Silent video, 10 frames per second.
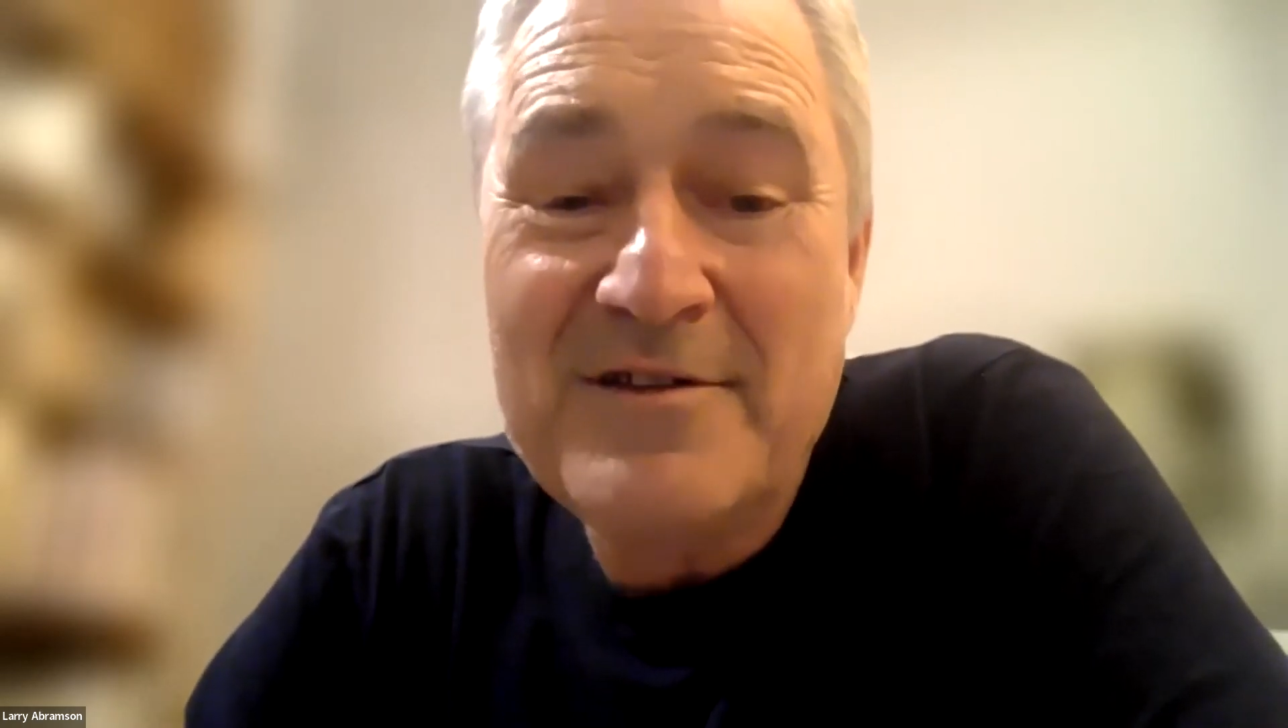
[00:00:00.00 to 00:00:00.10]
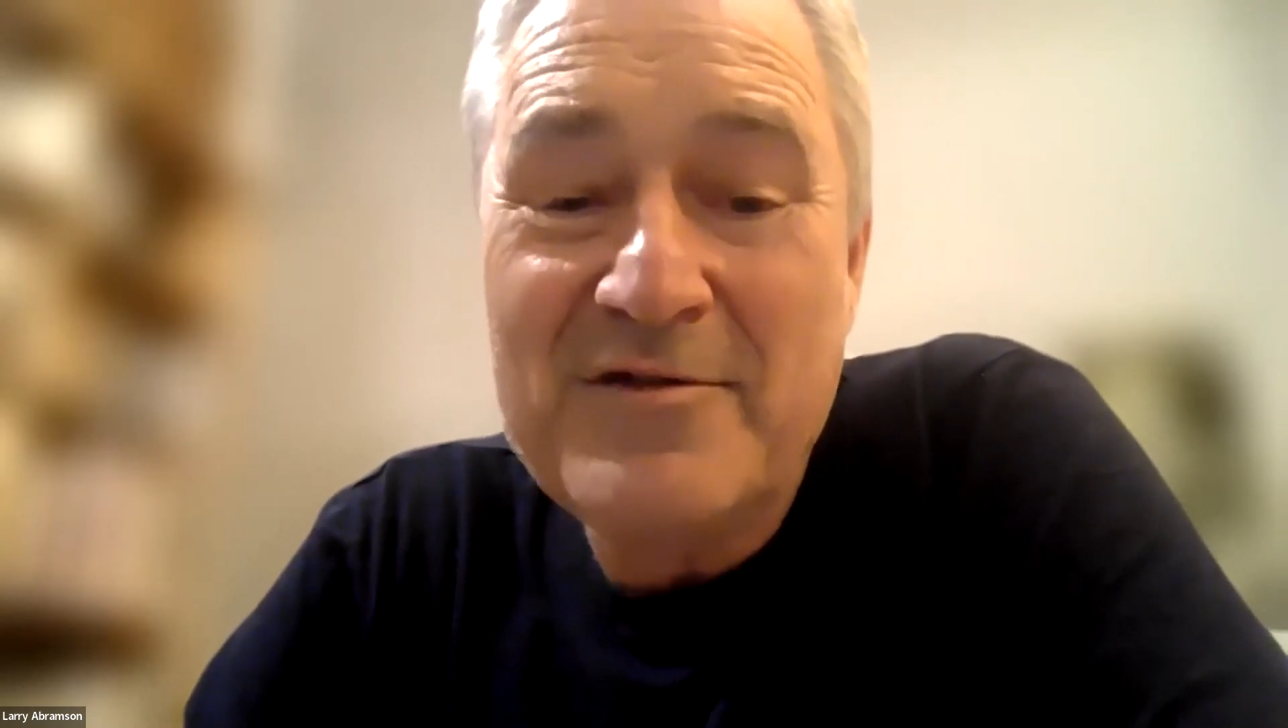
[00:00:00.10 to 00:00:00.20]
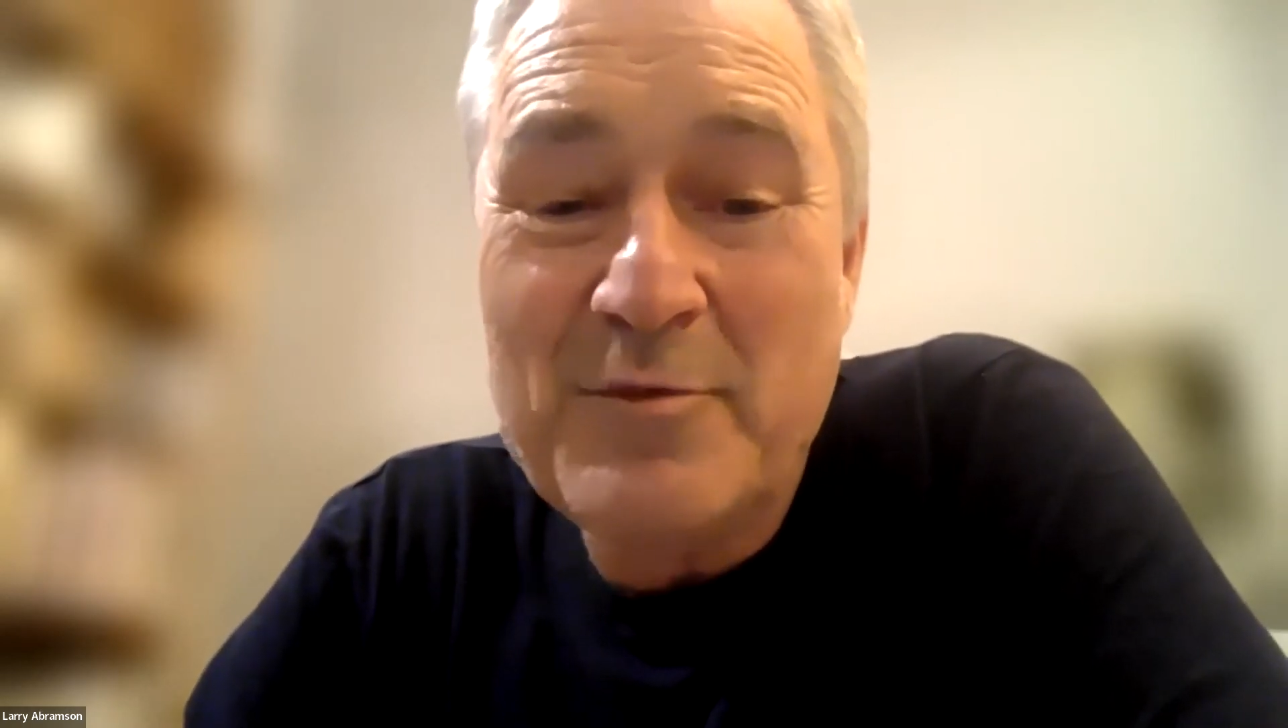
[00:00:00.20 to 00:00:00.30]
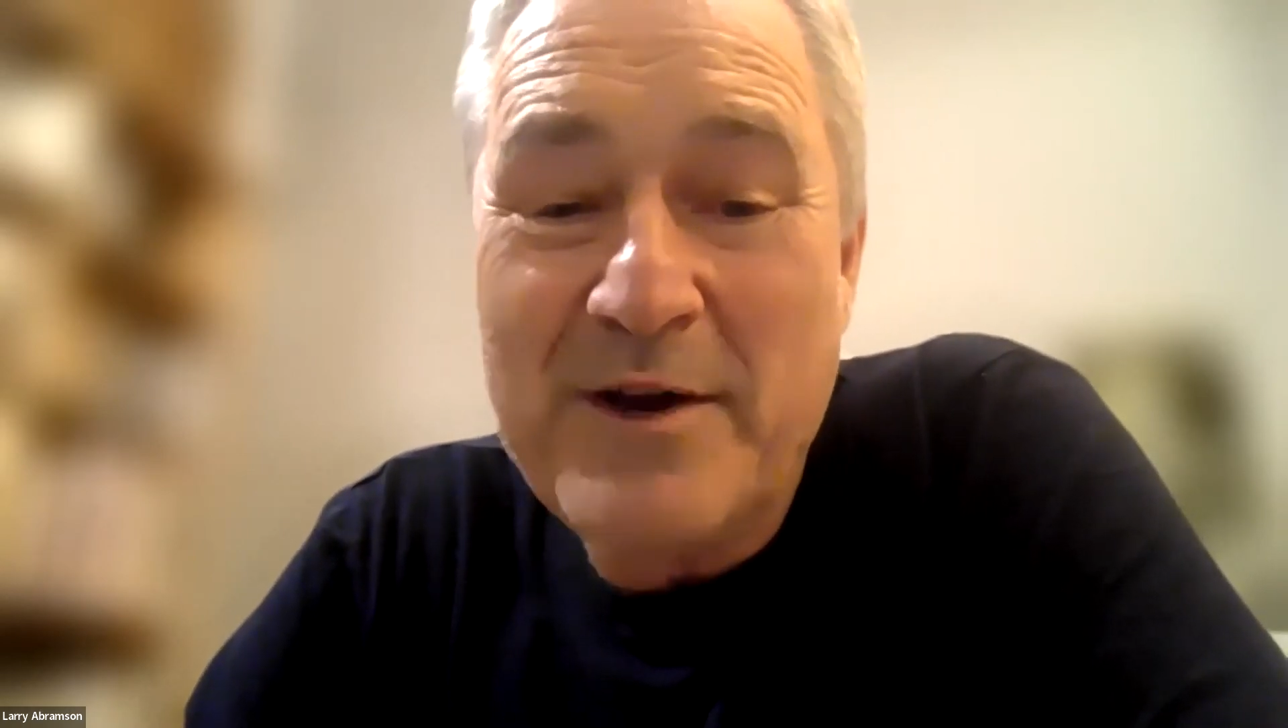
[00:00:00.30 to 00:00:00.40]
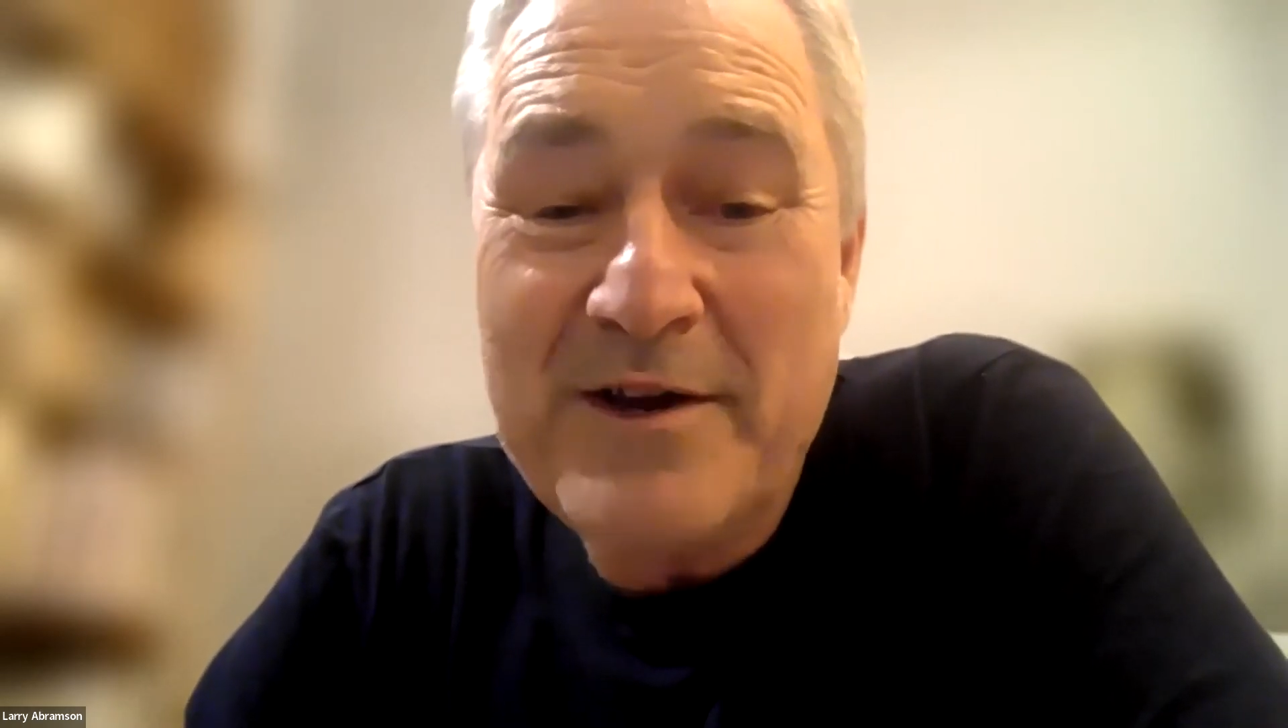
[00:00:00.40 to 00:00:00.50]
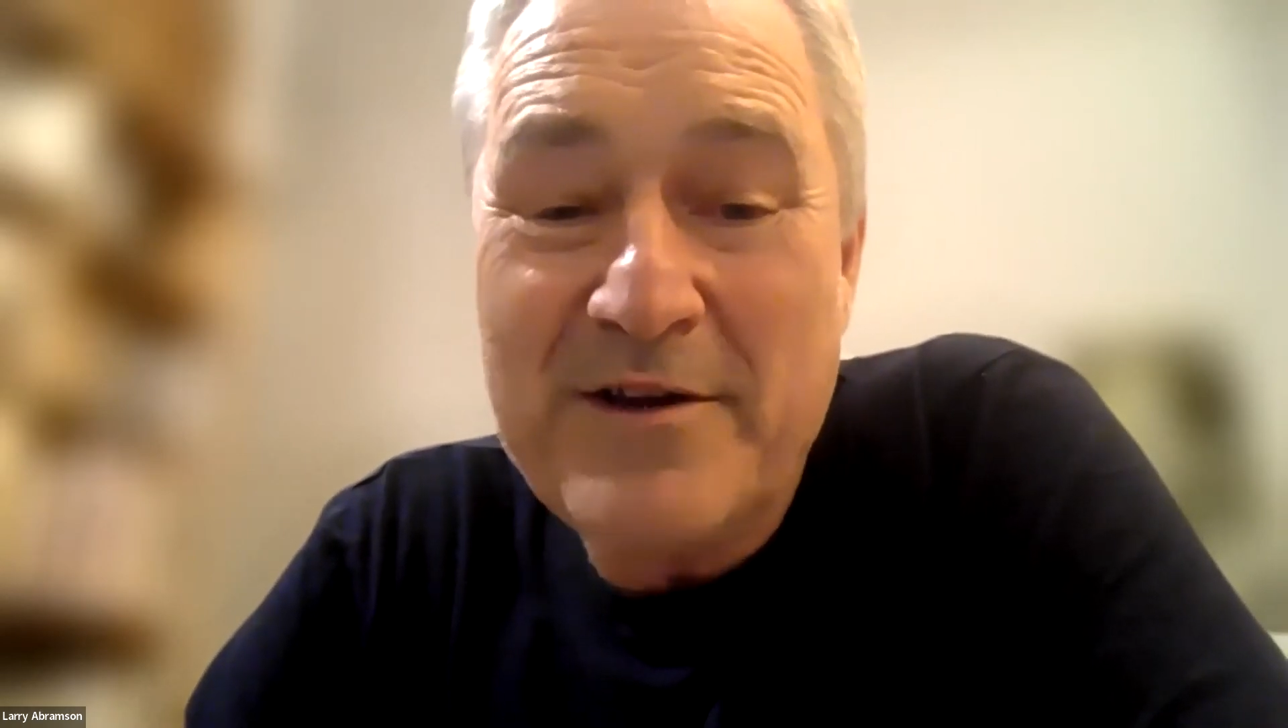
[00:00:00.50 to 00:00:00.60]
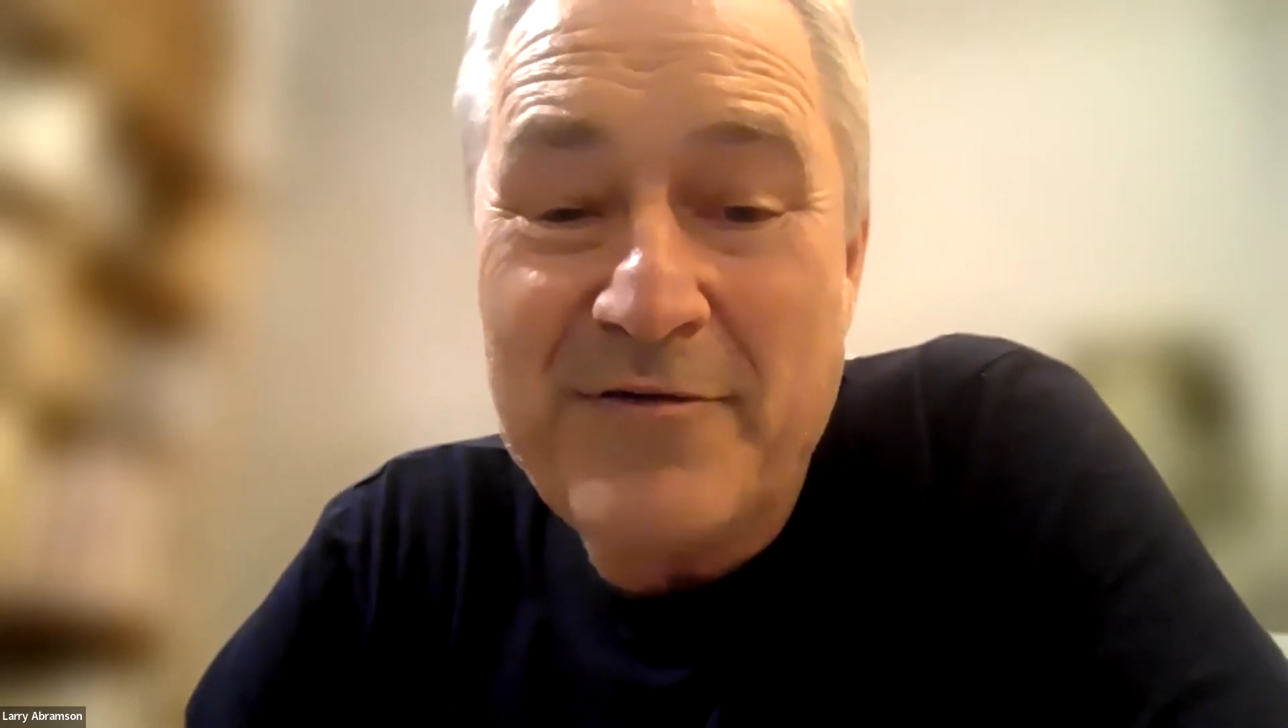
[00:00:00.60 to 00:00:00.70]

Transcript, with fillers: to make a